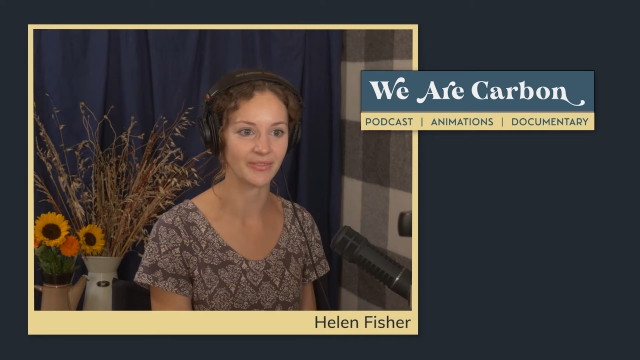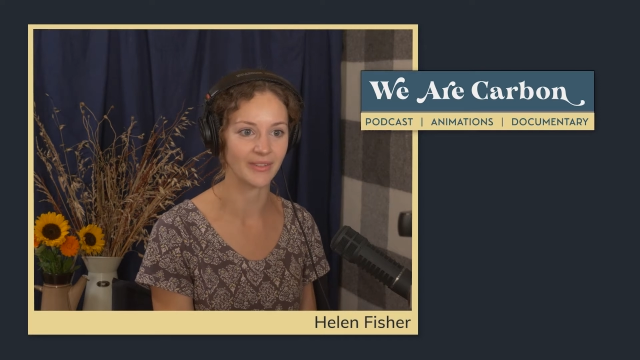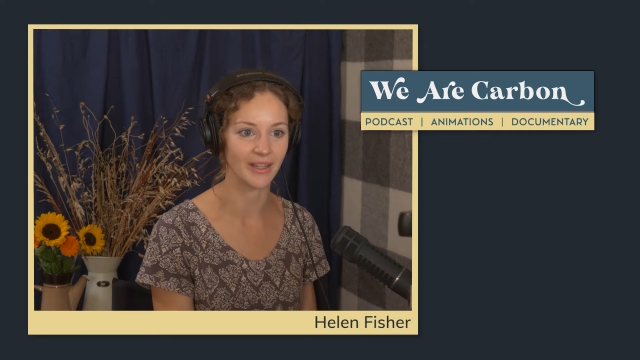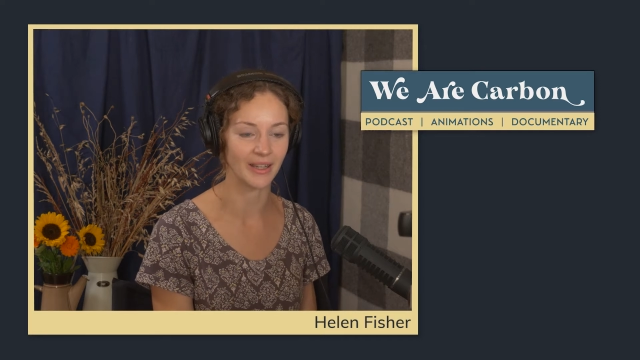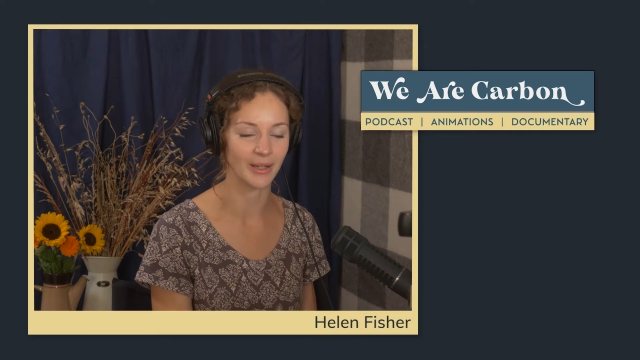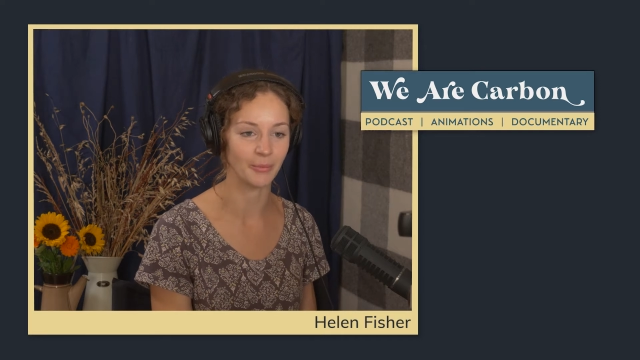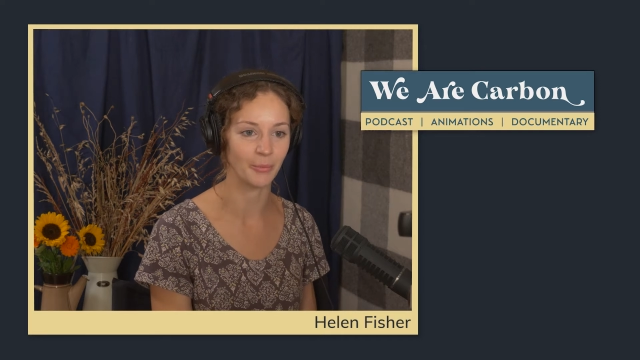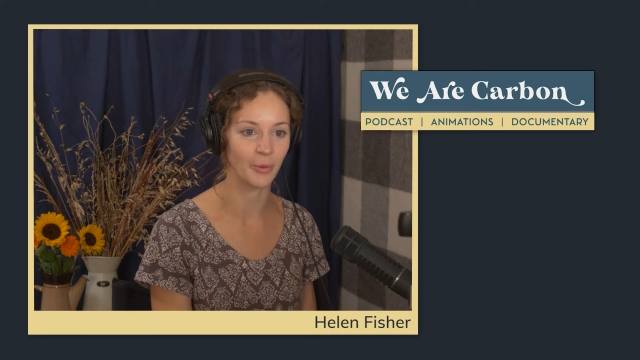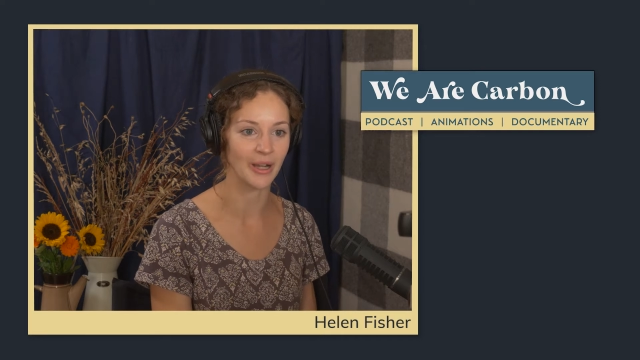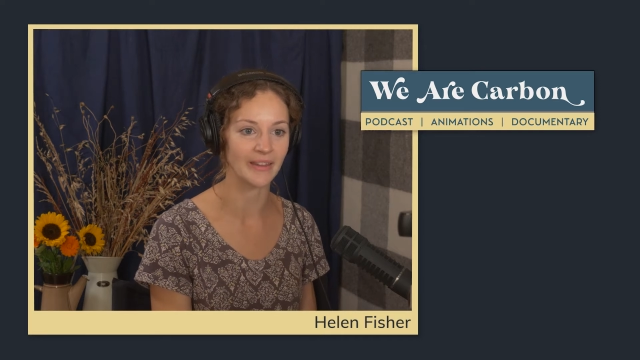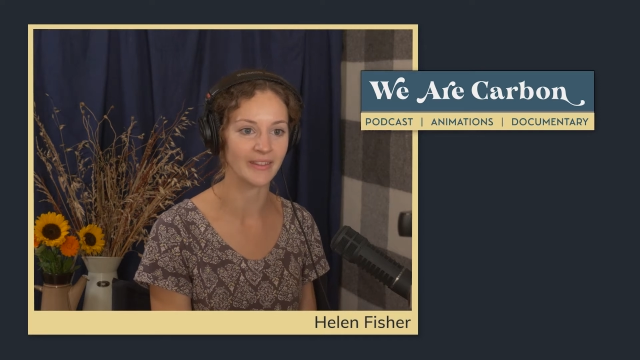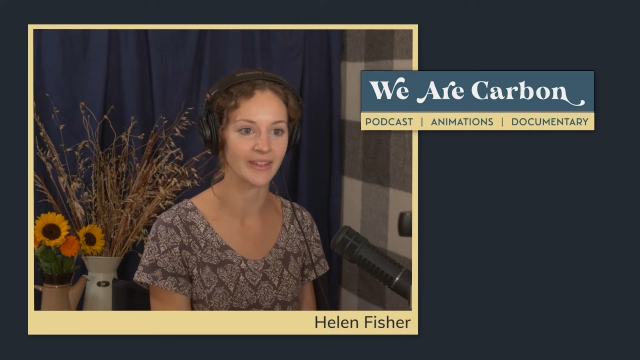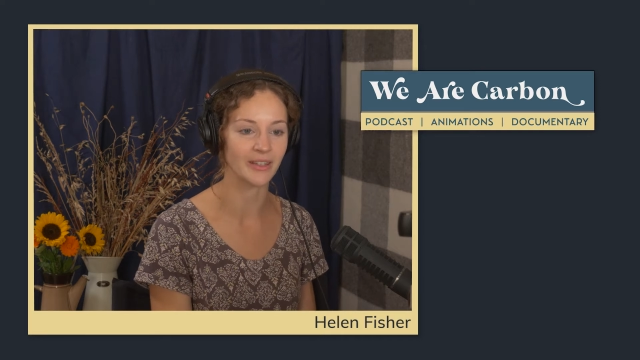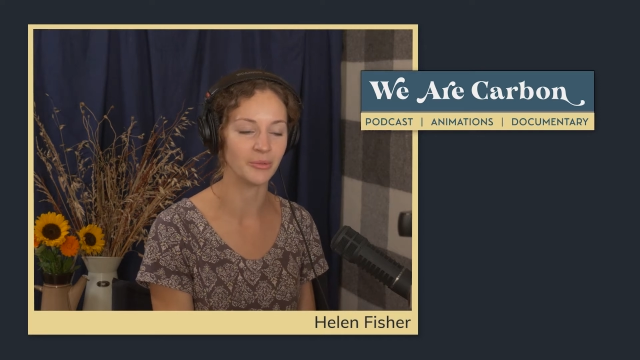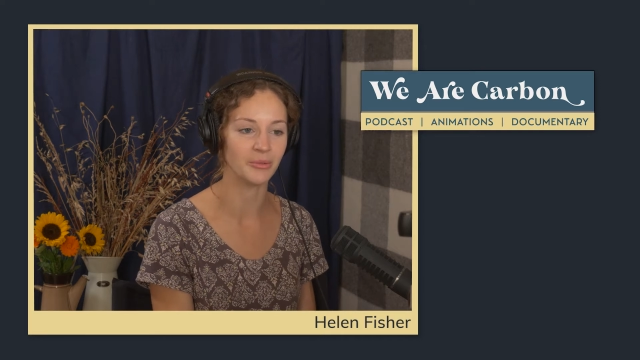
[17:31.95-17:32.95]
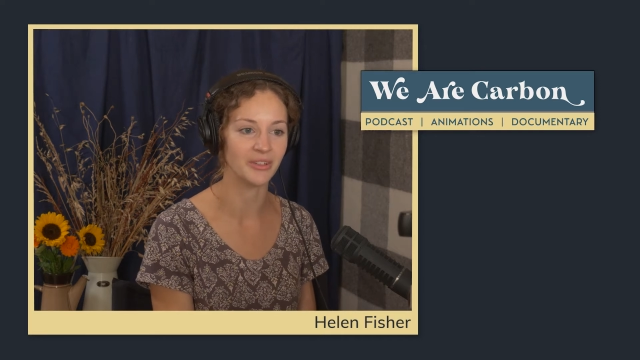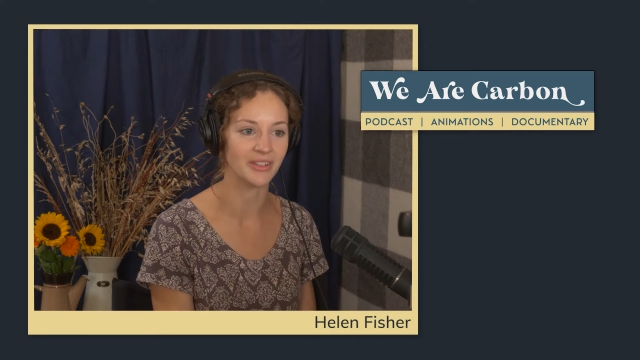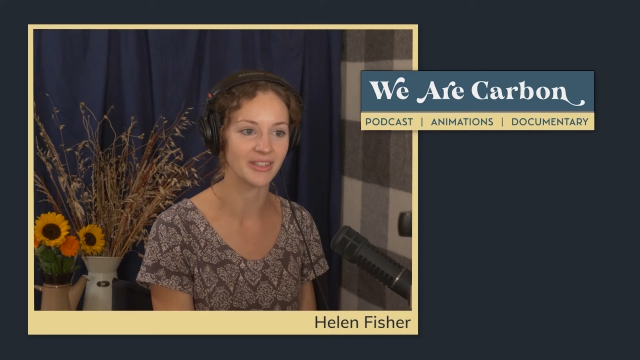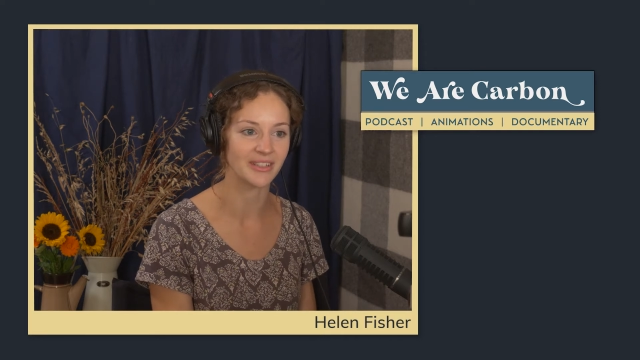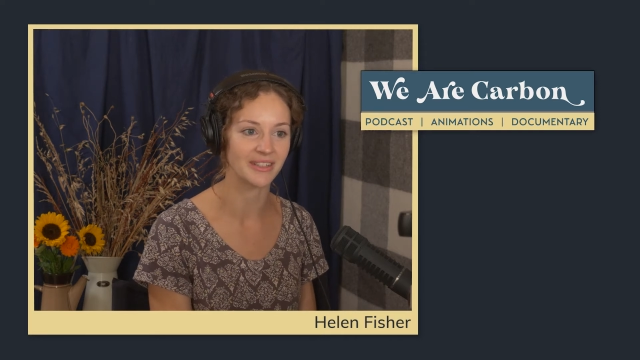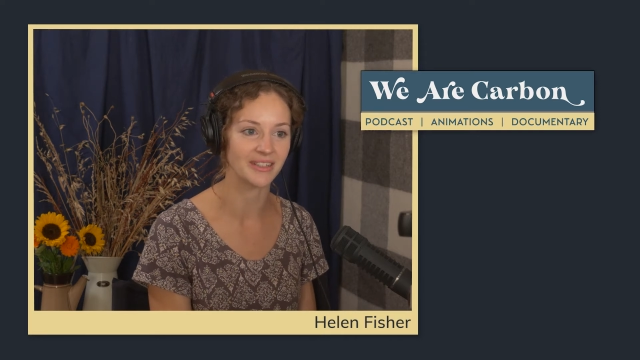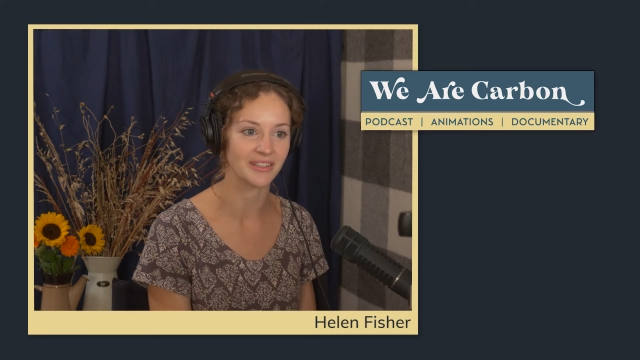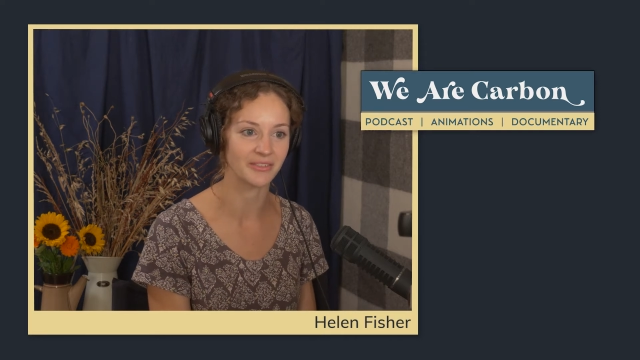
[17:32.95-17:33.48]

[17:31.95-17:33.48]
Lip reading: of where the communities